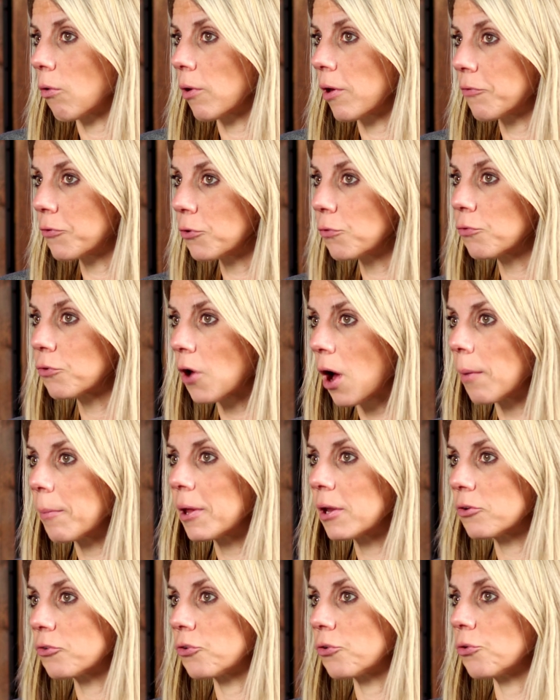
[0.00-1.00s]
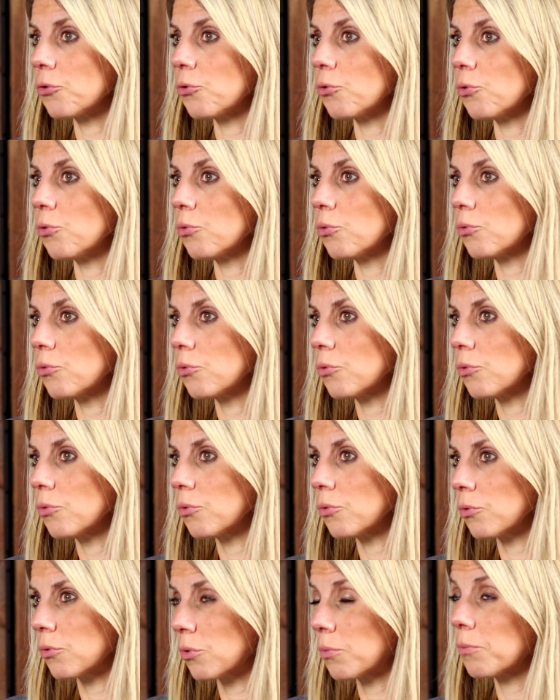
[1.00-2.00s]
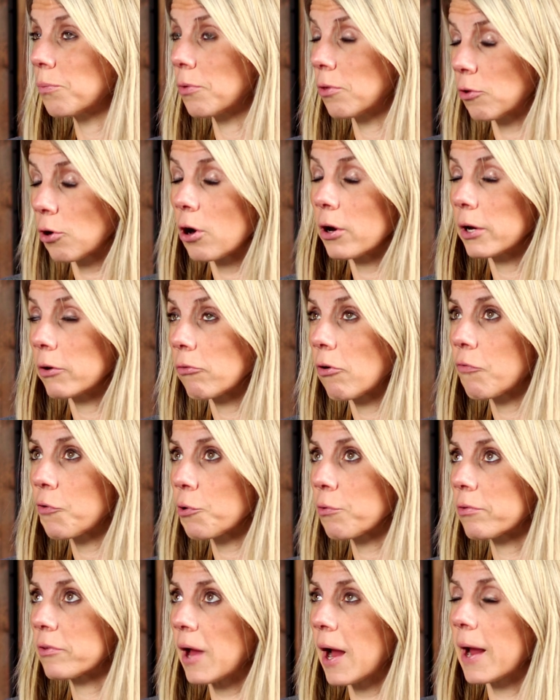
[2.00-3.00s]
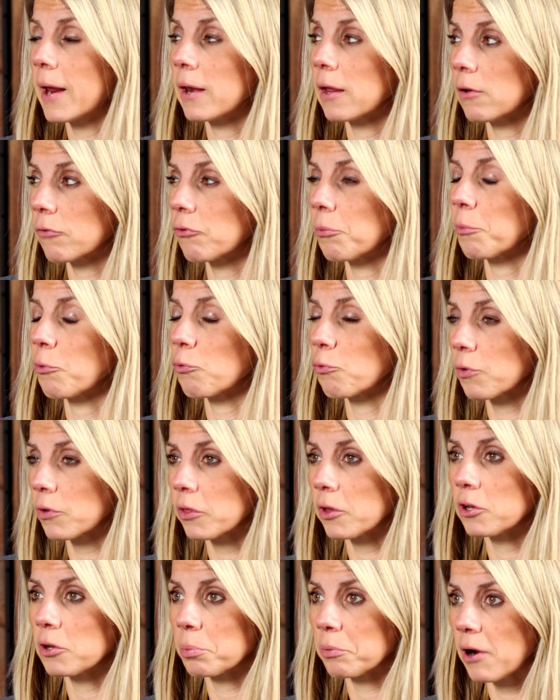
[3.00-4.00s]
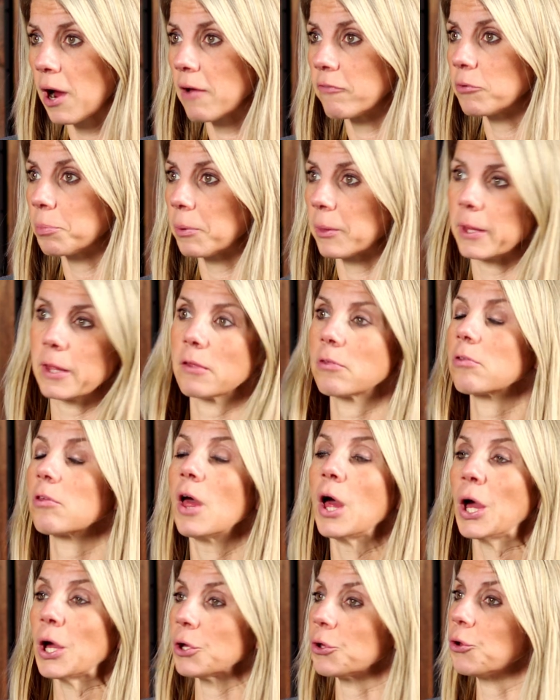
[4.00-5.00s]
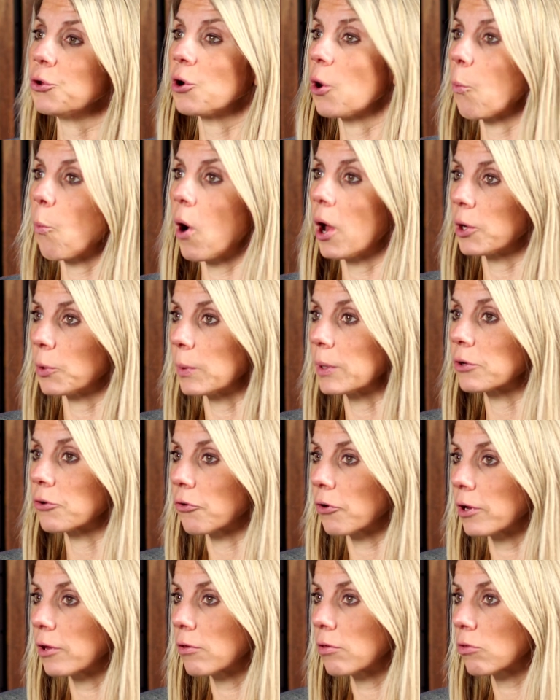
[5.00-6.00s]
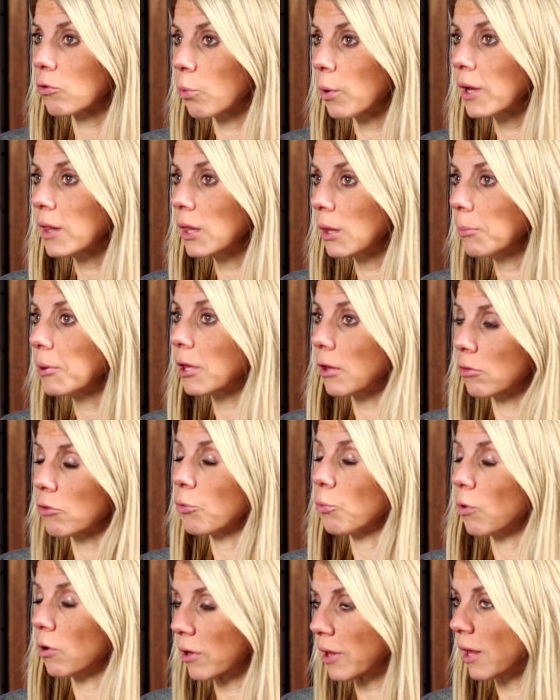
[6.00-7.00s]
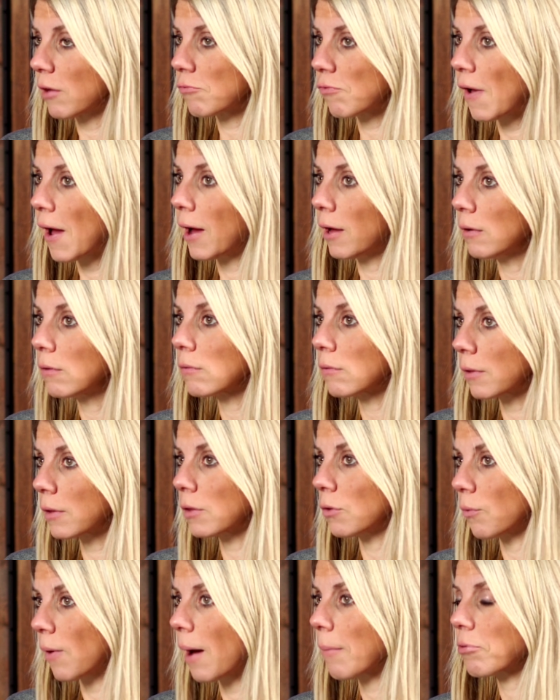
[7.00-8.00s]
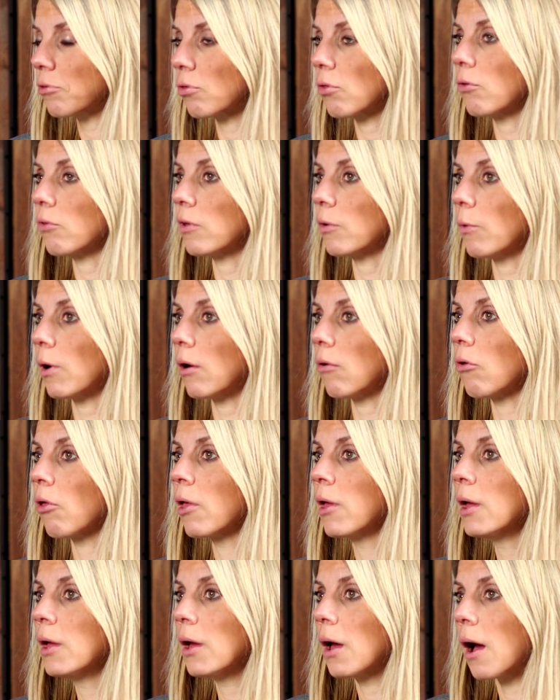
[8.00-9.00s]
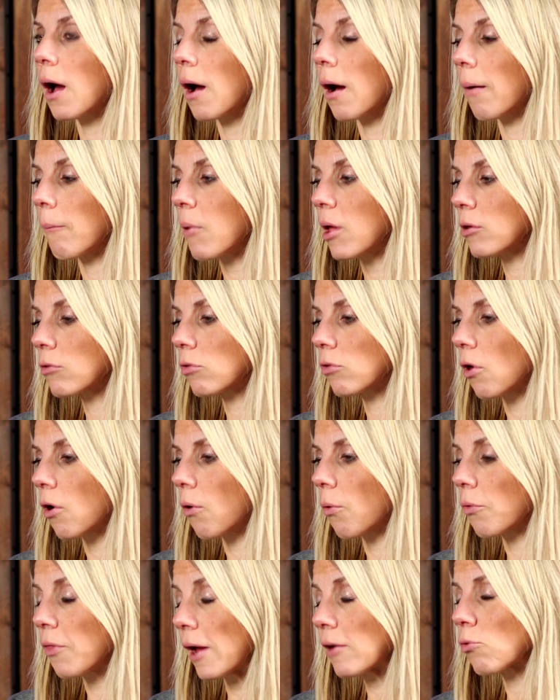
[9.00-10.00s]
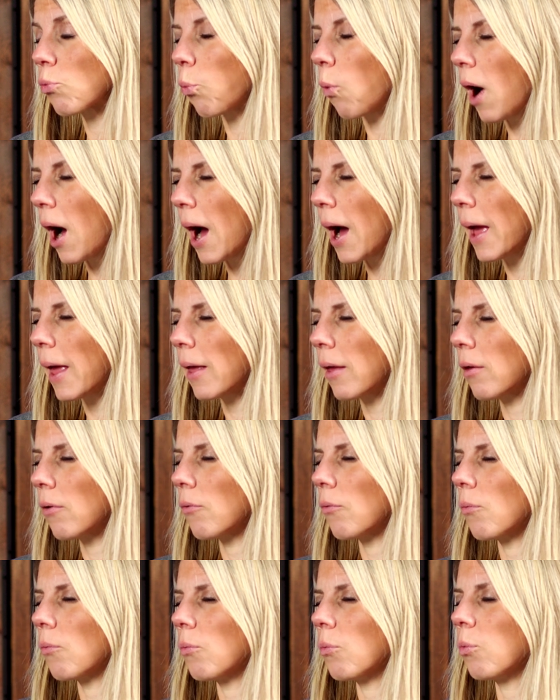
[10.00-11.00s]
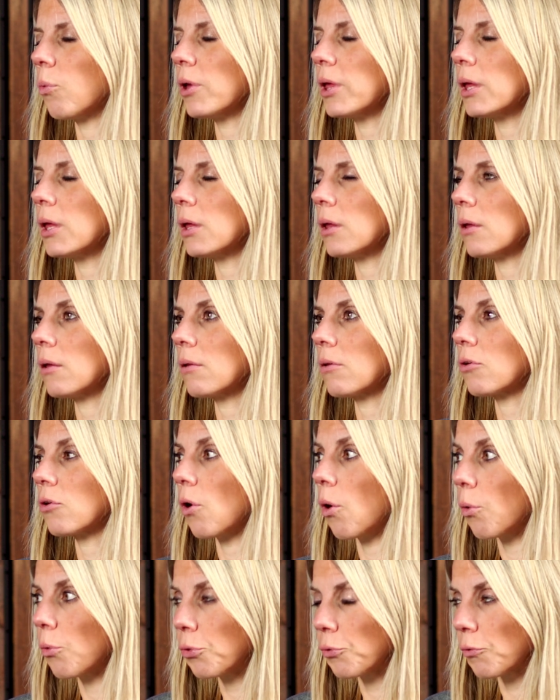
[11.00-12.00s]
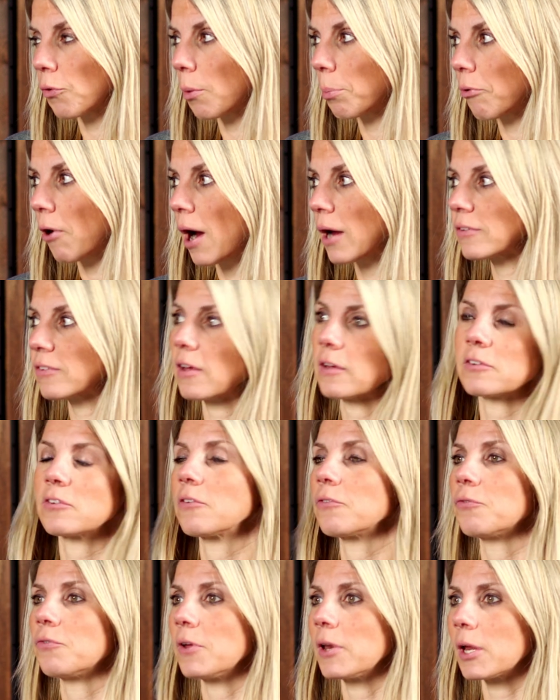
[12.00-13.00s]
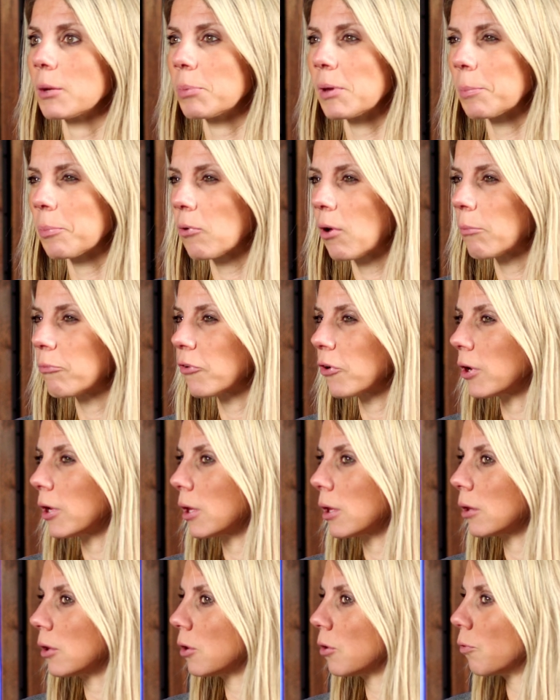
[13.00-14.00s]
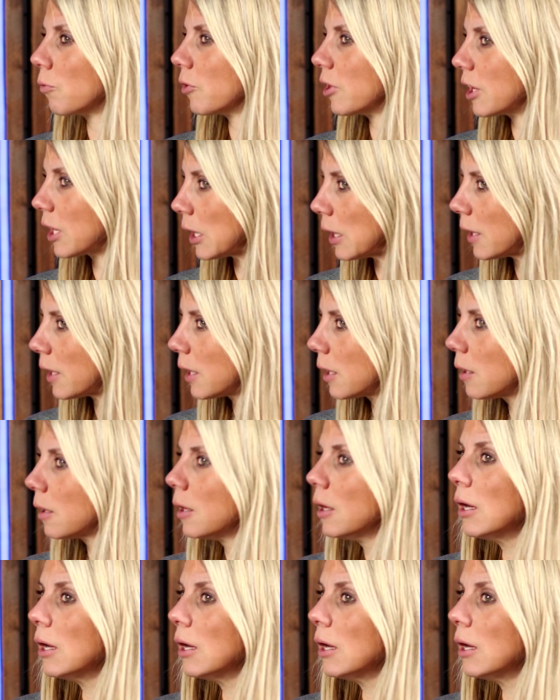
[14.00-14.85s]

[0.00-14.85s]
If you've come into starting reverse dieting from a really deprived place, you don't want to increase quickly because you will gain fat. Like you absolutely will. And so that's why we go through a process of feeding people up very uniquely.